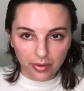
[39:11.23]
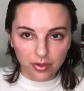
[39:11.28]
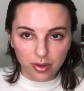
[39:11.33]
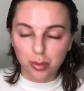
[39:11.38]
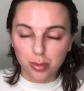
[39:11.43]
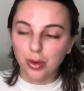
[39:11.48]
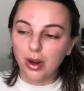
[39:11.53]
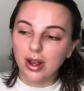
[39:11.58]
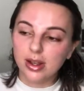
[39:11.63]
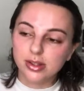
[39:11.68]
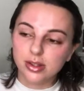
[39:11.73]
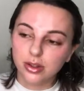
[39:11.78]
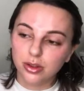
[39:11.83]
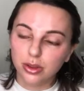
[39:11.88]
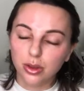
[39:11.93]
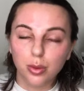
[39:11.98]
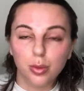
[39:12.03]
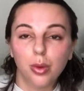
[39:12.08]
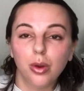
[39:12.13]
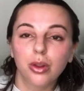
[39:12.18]
press on
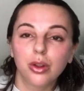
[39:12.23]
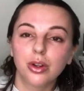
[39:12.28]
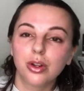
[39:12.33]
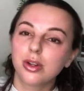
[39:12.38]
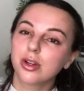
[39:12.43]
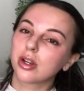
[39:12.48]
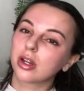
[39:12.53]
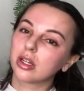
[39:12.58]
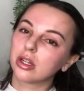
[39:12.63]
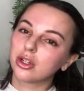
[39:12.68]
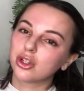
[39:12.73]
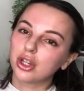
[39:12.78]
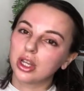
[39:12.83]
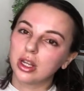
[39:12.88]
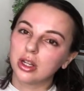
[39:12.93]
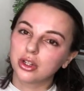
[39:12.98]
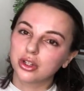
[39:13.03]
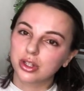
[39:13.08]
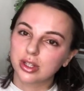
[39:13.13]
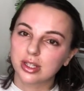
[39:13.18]
the roller, you're going to
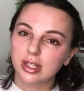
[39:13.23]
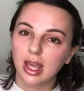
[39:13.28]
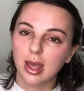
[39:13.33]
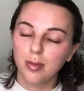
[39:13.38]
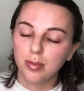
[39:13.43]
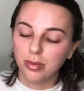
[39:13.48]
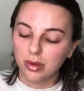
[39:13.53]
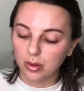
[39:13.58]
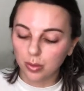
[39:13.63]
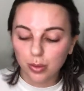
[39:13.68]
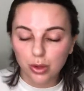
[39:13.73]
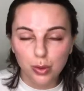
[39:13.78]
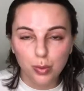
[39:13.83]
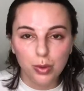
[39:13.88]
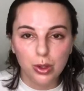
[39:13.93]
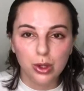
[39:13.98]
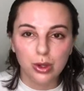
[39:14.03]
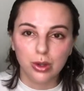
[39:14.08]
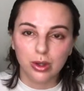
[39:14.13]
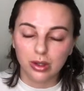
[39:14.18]
change the depth, and
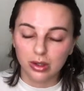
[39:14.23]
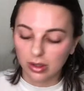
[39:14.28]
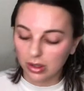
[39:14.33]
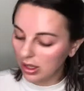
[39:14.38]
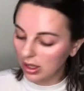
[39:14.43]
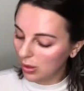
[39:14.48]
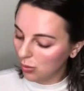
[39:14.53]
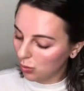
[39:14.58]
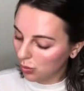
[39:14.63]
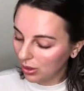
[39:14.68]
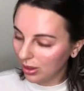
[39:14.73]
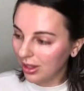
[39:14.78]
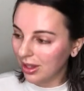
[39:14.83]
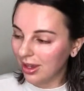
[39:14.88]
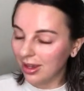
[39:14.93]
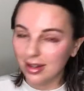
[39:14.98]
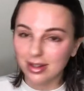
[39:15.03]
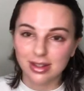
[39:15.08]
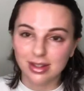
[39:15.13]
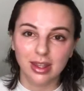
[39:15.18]
you can really
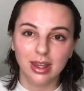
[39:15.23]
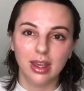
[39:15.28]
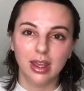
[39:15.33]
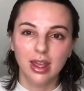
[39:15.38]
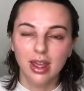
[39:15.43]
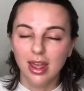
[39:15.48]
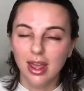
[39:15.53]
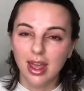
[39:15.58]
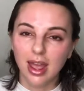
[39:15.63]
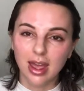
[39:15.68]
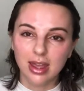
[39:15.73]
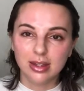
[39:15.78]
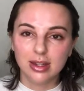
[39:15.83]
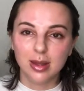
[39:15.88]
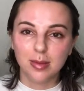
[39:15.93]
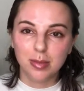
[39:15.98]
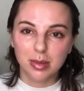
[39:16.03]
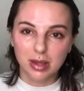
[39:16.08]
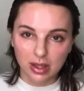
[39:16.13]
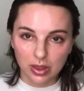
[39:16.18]
easily end
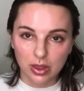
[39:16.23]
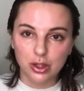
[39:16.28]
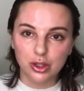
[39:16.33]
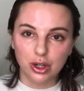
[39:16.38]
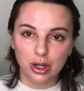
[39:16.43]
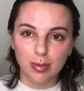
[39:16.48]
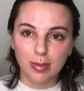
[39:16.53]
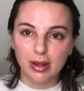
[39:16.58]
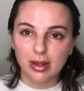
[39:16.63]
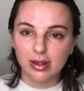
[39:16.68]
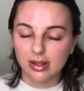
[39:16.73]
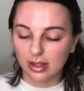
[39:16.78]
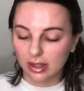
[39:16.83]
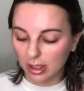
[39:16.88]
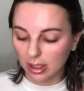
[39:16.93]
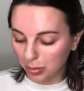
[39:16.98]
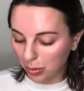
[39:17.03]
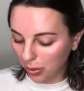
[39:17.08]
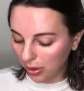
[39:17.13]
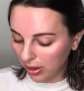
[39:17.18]
up in the dermis. Like,
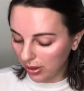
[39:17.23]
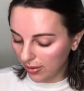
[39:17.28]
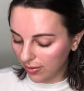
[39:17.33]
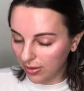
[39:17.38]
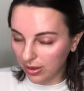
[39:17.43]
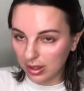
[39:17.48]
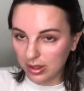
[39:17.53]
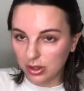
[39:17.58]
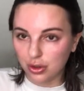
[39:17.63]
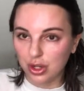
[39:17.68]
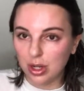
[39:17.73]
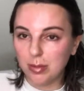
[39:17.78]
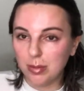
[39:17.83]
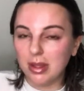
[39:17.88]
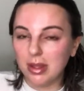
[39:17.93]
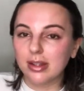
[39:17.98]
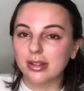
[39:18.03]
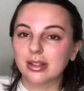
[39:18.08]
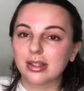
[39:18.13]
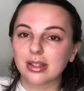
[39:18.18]
the point of this
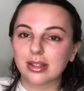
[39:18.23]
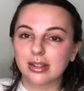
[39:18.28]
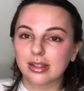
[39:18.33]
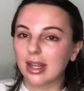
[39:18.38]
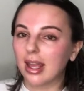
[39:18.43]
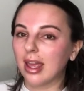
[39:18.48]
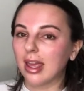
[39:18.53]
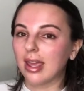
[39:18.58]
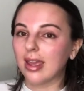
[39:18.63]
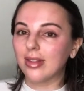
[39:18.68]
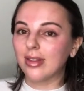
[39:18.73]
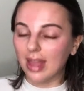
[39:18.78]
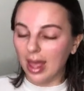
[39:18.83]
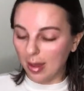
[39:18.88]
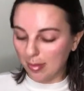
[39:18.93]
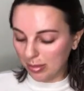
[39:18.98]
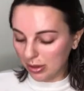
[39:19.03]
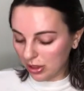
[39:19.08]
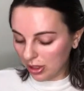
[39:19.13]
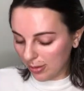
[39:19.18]
treatment is to stay in the
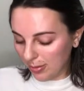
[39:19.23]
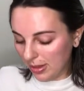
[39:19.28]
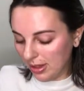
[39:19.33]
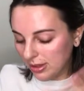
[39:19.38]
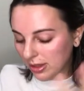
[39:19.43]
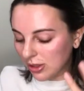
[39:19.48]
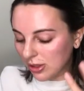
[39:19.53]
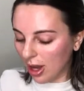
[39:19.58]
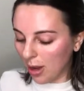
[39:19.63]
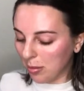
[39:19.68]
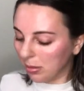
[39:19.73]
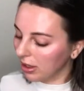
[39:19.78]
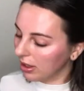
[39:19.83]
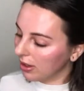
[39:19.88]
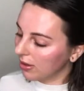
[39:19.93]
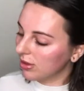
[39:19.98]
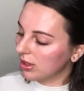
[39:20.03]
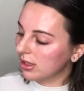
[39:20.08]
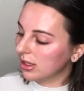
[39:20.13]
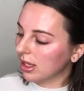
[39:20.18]
epidermis, the top layer
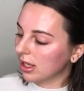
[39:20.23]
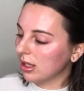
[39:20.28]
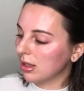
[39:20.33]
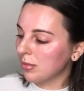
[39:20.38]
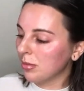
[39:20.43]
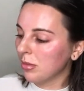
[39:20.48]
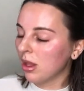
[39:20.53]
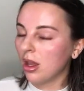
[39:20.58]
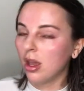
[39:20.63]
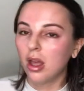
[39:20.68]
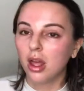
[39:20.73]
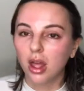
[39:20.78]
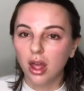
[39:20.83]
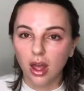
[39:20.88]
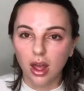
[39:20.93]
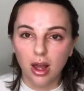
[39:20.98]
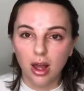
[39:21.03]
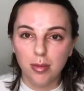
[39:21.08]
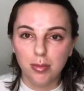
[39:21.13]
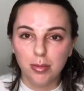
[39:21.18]
of the skin,
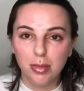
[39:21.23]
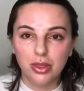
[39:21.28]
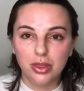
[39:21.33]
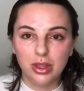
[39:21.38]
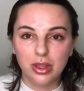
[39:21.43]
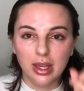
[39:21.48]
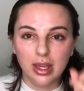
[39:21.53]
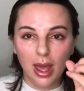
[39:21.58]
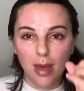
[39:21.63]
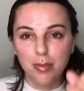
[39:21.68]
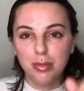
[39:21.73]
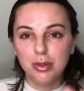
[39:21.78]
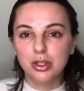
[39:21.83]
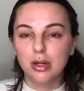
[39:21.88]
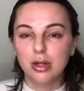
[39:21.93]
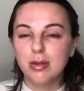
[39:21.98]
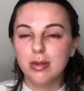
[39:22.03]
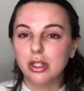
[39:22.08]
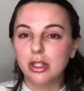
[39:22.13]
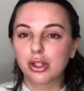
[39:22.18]
but the
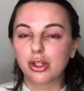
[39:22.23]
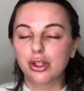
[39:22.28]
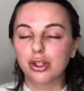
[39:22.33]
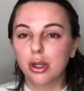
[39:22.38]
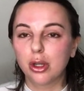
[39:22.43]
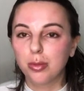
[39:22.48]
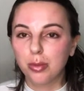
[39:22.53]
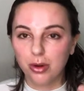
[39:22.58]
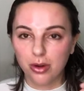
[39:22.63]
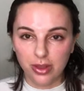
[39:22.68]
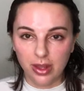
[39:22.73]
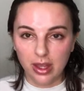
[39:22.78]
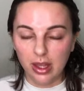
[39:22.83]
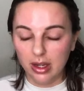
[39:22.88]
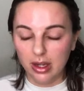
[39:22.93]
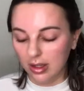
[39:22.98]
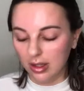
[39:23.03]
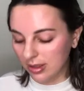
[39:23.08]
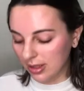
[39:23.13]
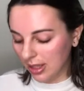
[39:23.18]
epidermis is super
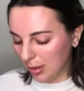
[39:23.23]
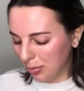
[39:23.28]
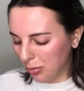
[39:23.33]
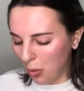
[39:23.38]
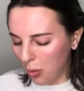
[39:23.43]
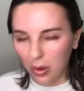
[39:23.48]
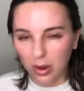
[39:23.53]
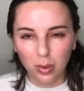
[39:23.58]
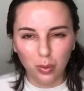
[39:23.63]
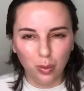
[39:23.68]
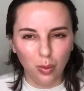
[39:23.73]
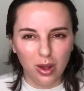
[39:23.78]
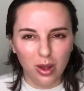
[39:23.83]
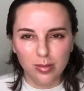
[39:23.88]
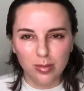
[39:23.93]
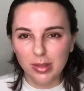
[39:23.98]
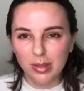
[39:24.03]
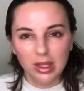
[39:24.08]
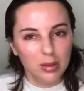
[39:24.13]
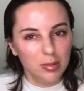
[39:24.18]
thin. It's like
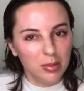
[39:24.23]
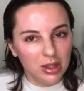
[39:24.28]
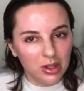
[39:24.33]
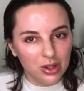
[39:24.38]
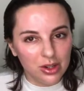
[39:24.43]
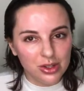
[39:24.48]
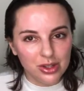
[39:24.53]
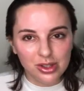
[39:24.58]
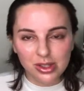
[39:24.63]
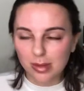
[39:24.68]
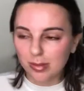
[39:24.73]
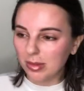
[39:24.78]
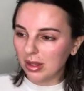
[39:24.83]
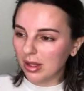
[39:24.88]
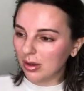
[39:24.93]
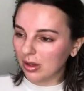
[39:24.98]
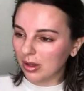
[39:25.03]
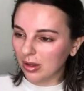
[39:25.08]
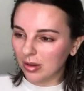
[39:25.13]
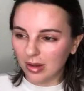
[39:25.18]
0.1 millimeters or
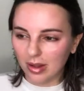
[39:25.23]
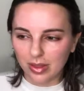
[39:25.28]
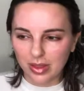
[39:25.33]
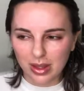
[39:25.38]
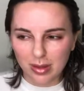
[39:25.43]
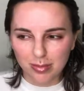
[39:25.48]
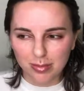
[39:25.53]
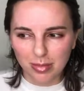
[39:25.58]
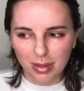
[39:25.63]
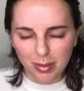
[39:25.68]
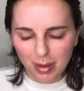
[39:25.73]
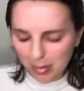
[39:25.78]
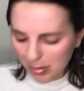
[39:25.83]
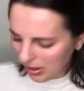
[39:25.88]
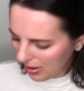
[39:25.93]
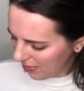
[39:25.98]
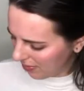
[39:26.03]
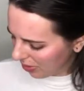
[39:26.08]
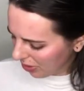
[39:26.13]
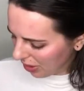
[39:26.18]
something. I think it might be
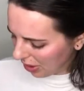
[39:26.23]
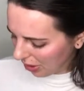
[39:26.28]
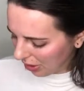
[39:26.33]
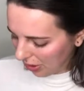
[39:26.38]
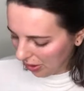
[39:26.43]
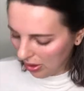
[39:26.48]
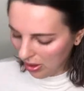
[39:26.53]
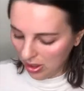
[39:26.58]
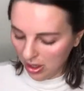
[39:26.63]
even thinner.